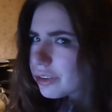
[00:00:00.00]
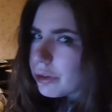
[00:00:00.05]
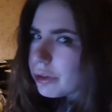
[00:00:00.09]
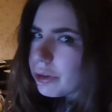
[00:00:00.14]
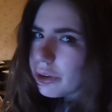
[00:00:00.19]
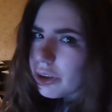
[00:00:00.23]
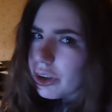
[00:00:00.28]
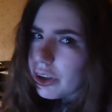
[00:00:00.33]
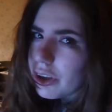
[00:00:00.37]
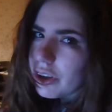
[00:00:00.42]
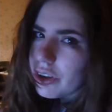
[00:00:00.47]
2
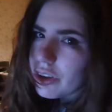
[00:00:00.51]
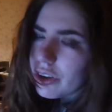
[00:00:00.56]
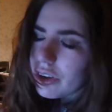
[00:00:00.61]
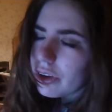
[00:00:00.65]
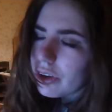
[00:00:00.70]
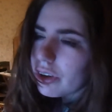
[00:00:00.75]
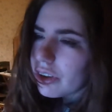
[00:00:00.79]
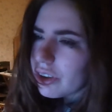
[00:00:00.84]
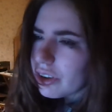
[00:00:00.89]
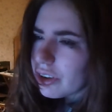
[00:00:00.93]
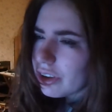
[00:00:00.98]
years,
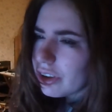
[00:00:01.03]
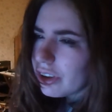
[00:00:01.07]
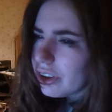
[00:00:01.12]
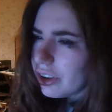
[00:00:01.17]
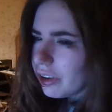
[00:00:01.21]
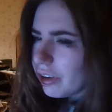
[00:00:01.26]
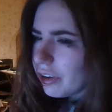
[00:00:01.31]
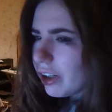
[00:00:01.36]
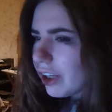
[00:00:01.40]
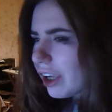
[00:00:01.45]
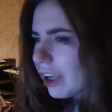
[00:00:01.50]
so it's, you
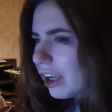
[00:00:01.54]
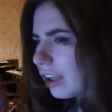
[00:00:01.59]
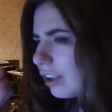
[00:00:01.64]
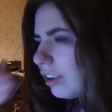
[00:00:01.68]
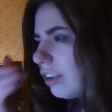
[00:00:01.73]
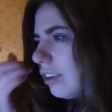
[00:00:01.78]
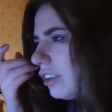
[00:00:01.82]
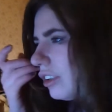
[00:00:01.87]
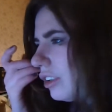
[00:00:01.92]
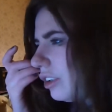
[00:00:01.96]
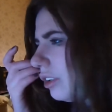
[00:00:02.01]
know, I can't
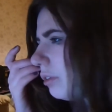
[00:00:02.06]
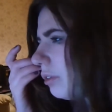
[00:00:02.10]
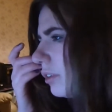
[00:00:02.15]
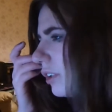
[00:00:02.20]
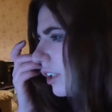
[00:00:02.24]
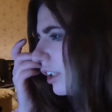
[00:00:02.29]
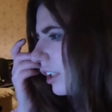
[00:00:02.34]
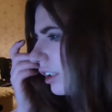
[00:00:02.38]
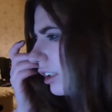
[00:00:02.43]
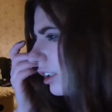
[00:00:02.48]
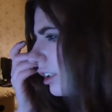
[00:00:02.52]
use
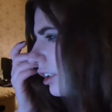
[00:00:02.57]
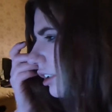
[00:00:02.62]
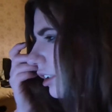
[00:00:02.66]
it